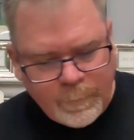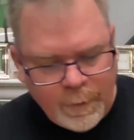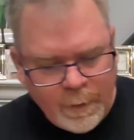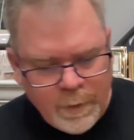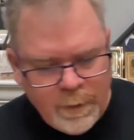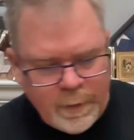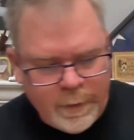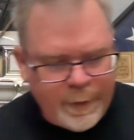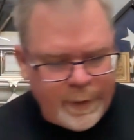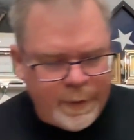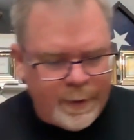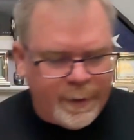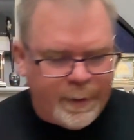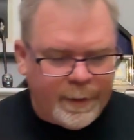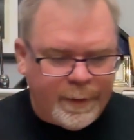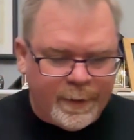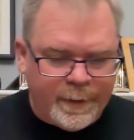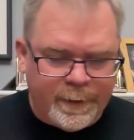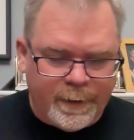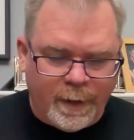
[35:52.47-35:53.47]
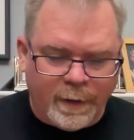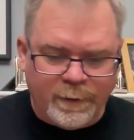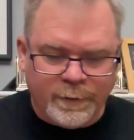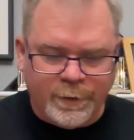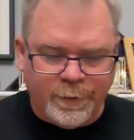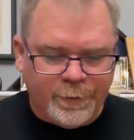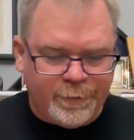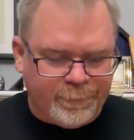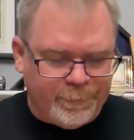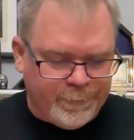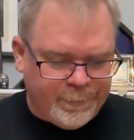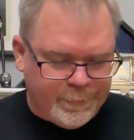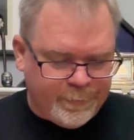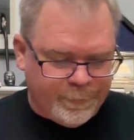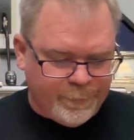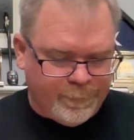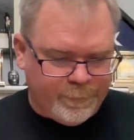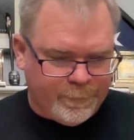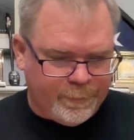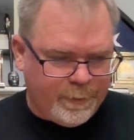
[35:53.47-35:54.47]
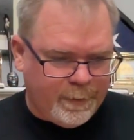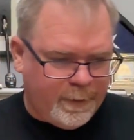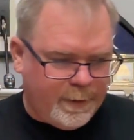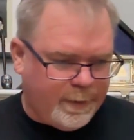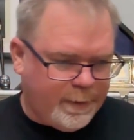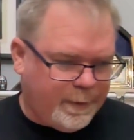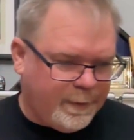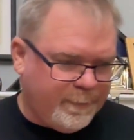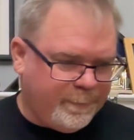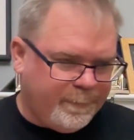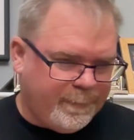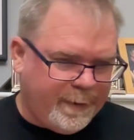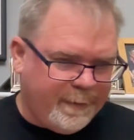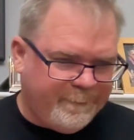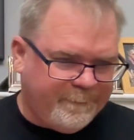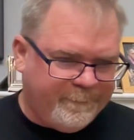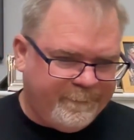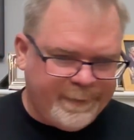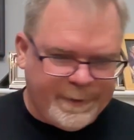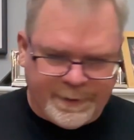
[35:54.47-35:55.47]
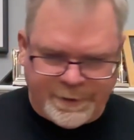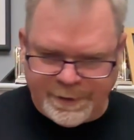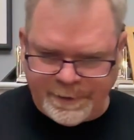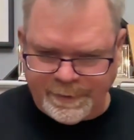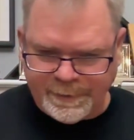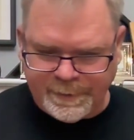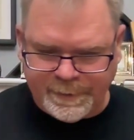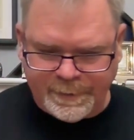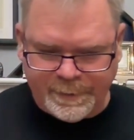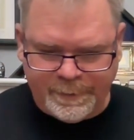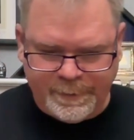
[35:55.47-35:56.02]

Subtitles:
And I'll go through my finishes.